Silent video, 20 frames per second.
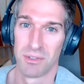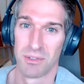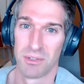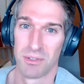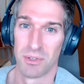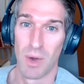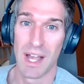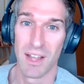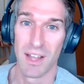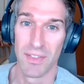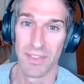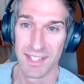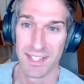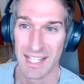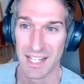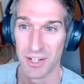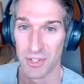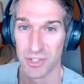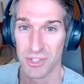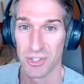And why aren't they
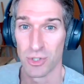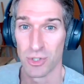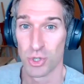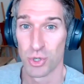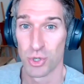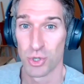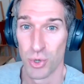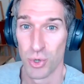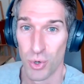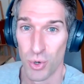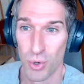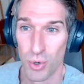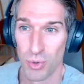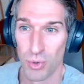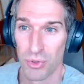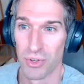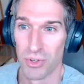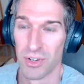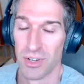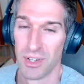telling us the
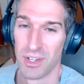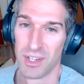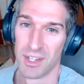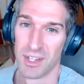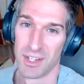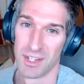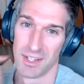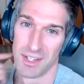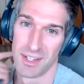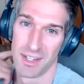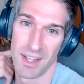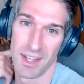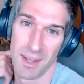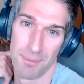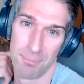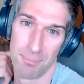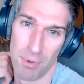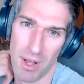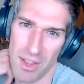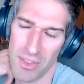truth? And
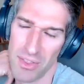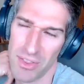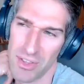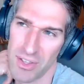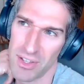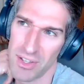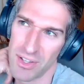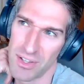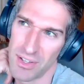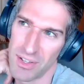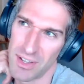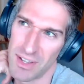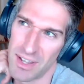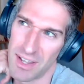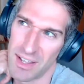but the